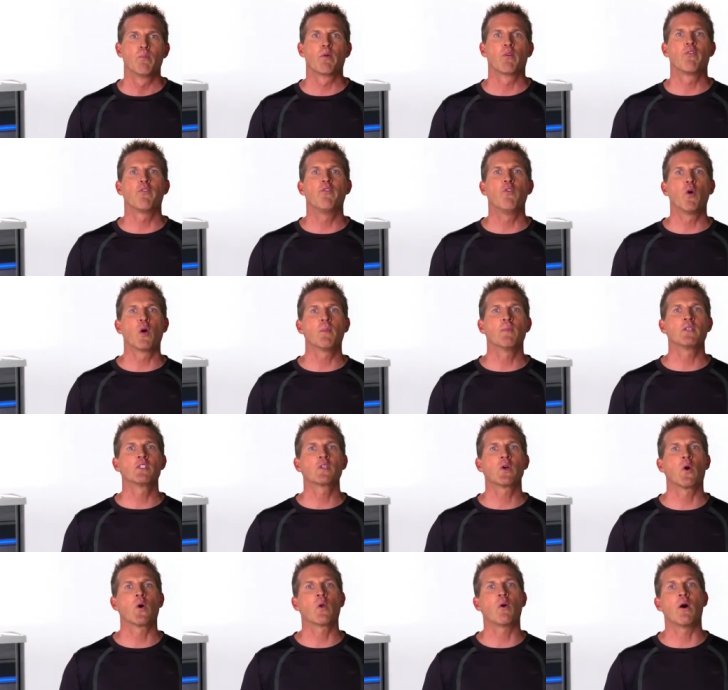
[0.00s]
Perform a
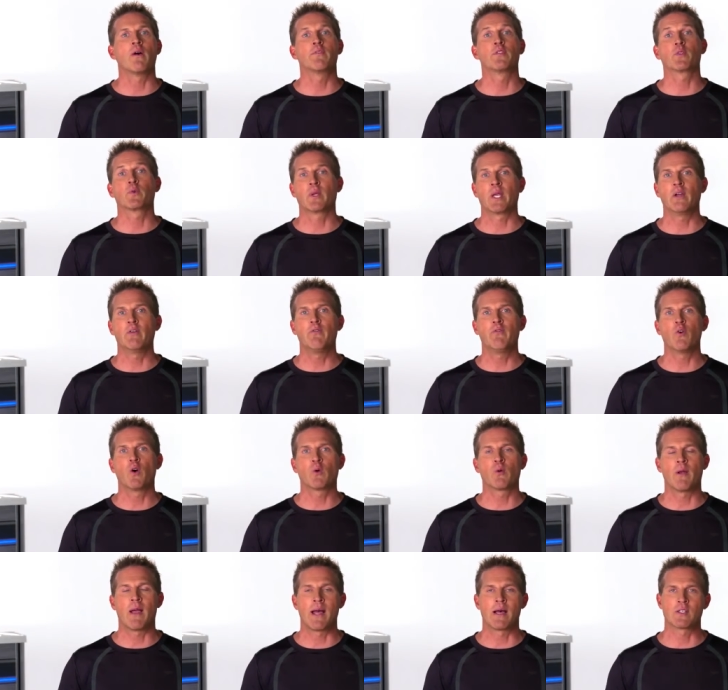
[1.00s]
total of three to
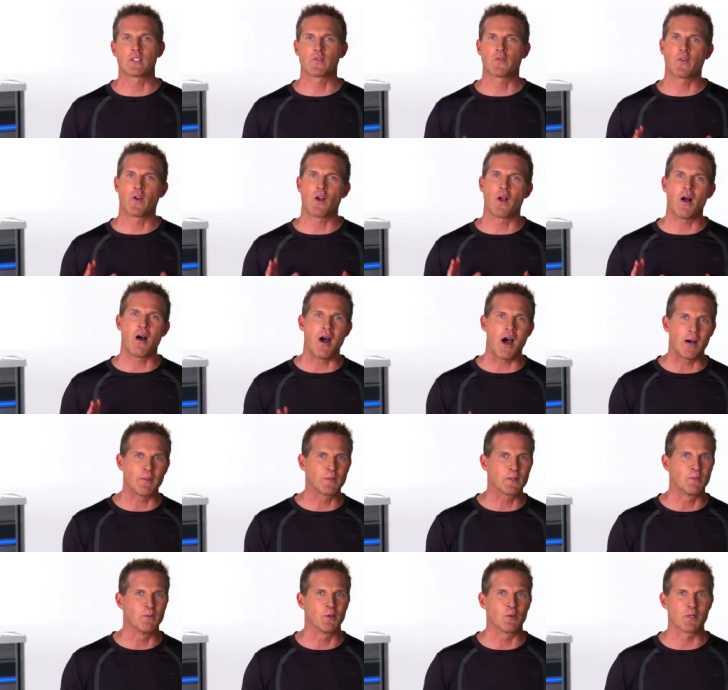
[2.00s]
four rounds for
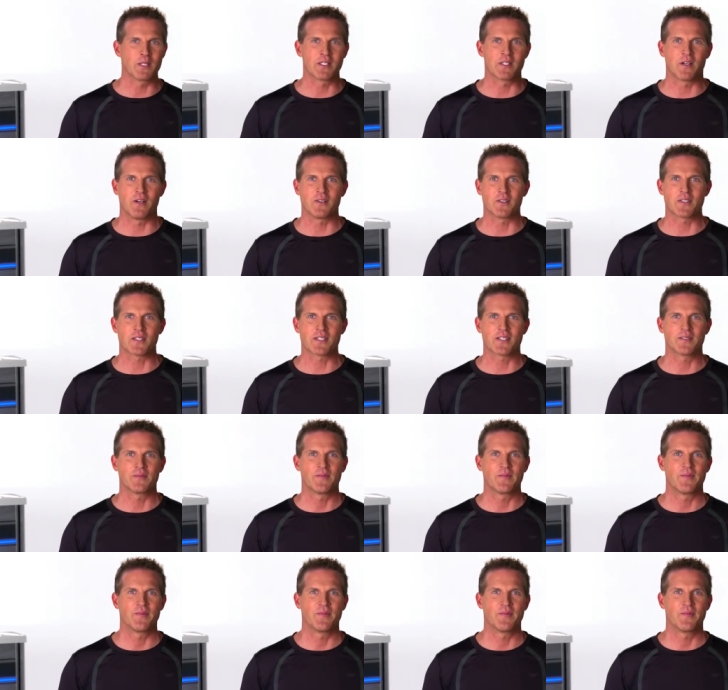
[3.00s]
optimal results.